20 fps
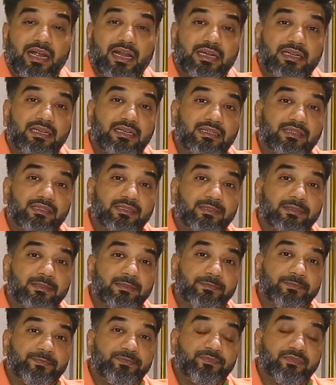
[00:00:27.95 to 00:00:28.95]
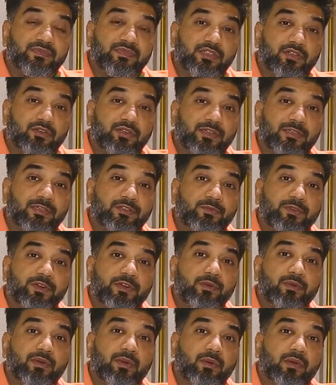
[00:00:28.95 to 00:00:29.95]
and uh, you know in this
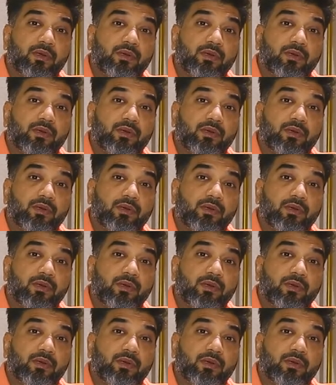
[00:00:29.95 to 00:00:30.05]
video i